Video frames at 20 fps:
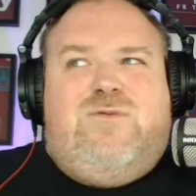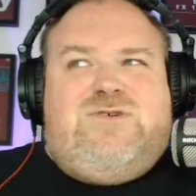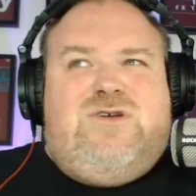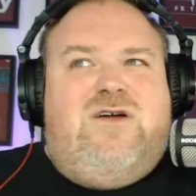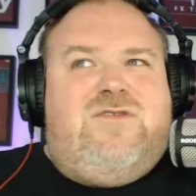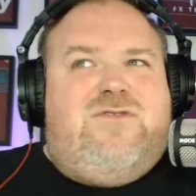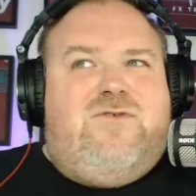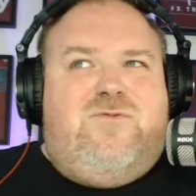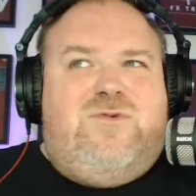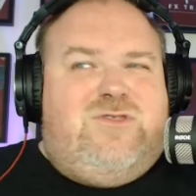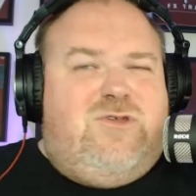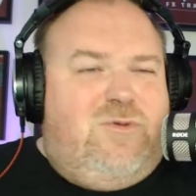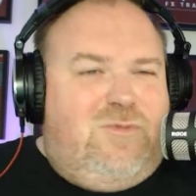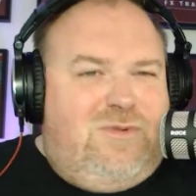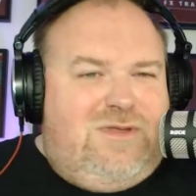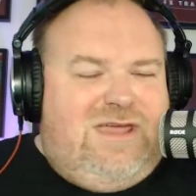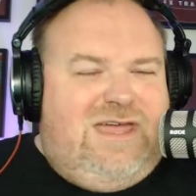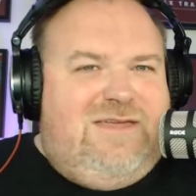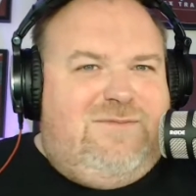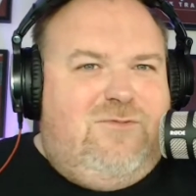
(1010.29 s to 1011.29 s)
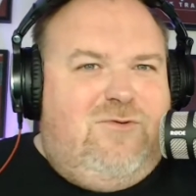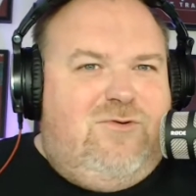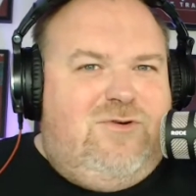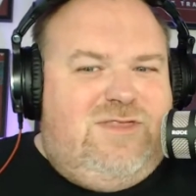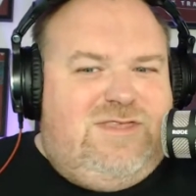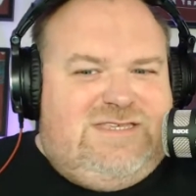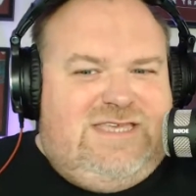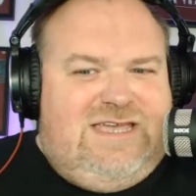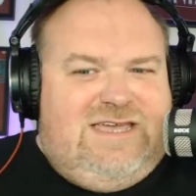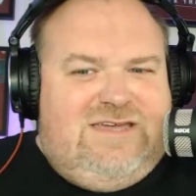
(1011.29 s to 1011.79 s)
which I thought we dominated more
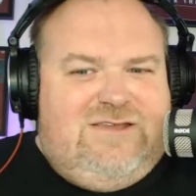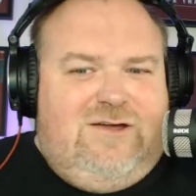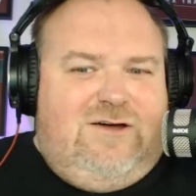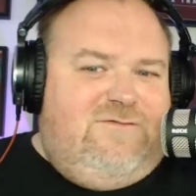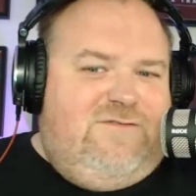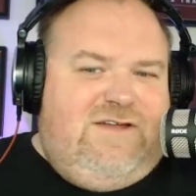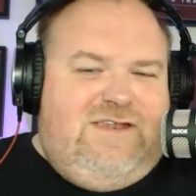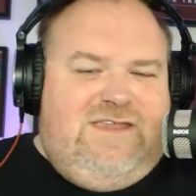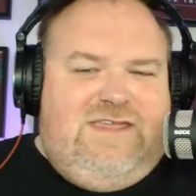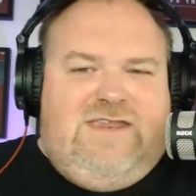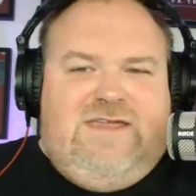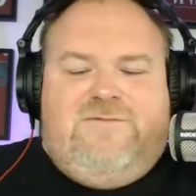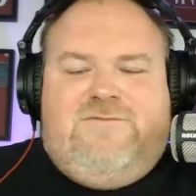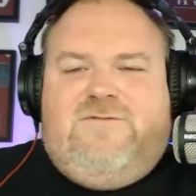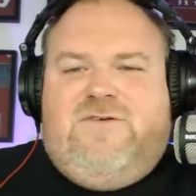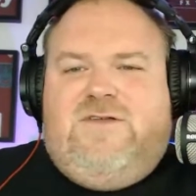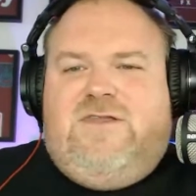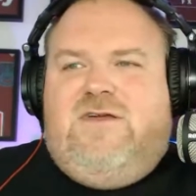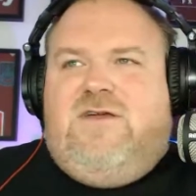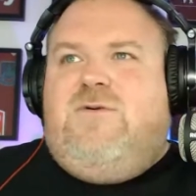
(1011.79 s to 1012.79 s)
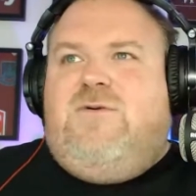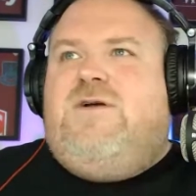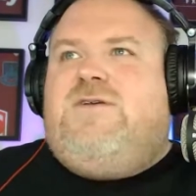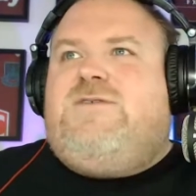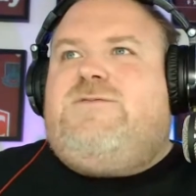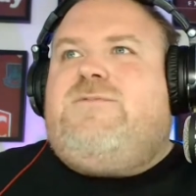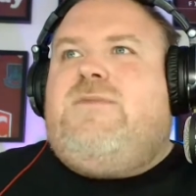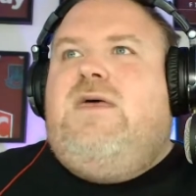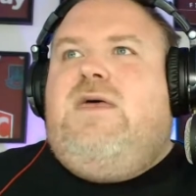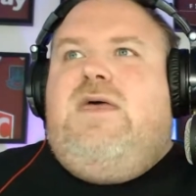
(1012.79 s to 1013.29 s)
in the second half. Funny, isn't it? Funny how it works.